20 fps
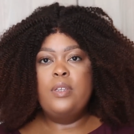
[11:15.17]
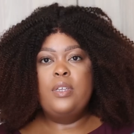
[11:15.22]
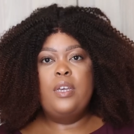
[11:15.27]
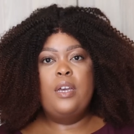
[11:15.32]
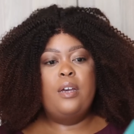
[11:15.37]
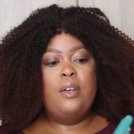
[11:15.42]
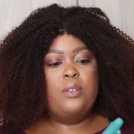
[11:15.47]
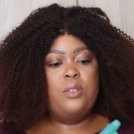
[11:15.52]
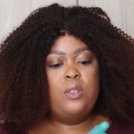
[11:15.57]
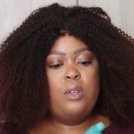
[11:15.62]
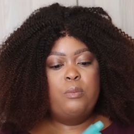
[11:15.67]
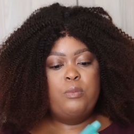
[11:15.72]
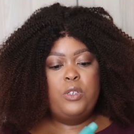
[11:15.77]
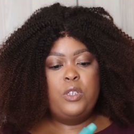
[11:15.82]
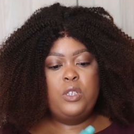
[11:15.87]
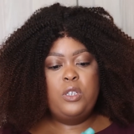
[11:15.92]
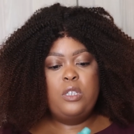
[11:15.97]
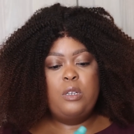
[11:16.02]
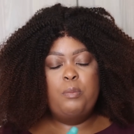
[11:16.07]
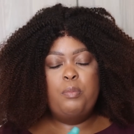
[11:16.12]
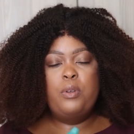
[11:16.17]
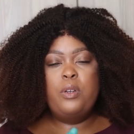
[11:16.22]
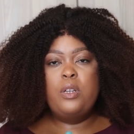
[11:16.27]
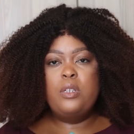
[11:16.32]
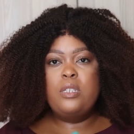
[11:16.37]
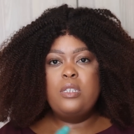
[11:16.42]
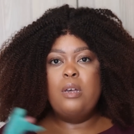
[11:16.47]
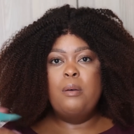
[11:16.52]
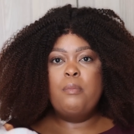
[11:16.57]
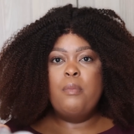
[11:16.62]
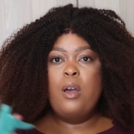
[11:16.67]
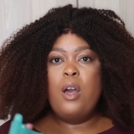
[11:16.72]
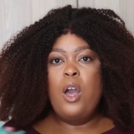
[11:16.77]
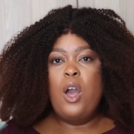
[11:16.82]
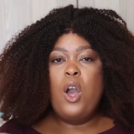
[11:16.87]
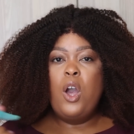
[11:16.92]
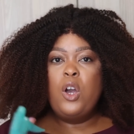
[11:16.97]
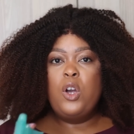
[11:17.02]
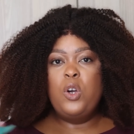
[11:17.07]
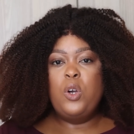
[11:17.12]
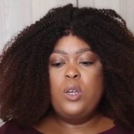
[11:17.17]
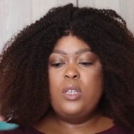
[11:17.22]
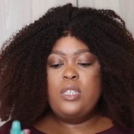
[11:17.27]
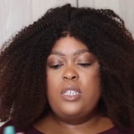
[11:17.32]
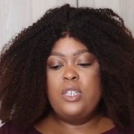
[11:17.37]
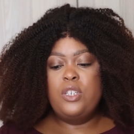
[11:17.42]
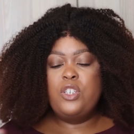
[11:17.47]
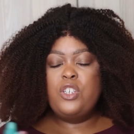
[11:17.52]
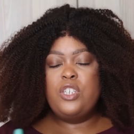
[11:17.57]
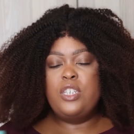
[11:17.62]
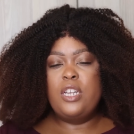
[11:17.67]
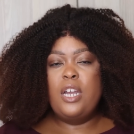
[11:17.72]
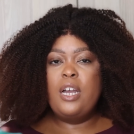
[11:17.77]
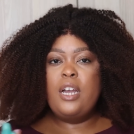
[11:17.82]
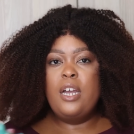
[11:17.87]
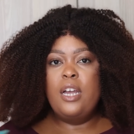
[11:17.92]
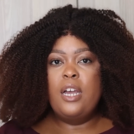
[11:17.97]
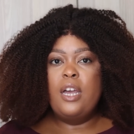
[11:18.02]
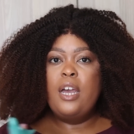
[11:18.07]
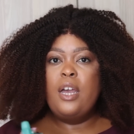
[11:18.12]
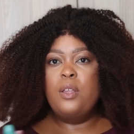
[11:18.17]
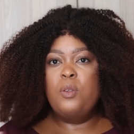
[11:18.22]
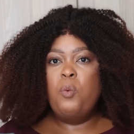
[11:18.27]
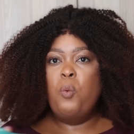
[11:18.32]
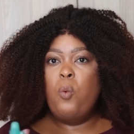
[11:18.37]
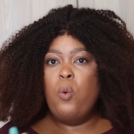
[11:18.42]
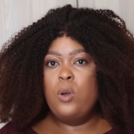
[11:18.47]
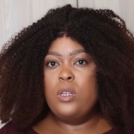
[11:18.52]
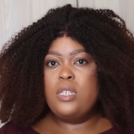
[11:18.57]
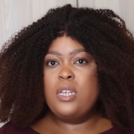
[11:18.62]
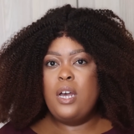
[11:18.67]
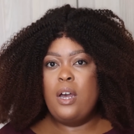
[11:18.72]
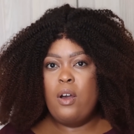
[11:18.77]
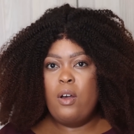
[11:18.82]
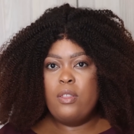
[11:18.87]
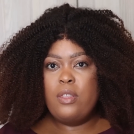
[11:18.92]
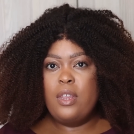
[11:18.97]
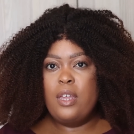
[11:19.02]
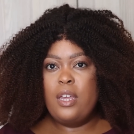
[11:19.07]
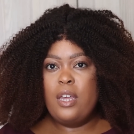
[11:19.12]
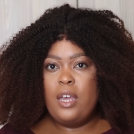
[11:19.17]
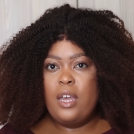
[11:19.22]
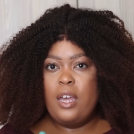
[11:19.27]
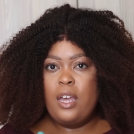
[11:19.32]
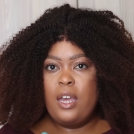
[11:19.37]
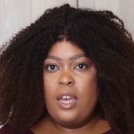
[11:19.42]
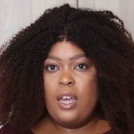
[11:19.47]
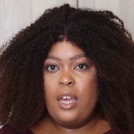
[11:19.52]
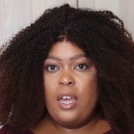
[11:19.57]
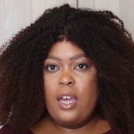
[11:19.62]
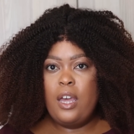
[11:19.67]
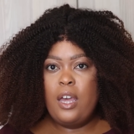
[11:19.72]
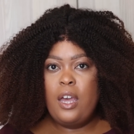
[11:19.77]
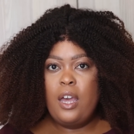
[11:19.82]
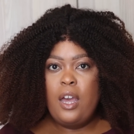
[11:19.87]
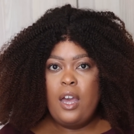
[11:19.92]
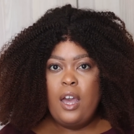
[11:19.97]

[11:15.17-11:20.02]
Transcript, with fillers: yeah so I'm just gonna put on some conditioner and water on the hair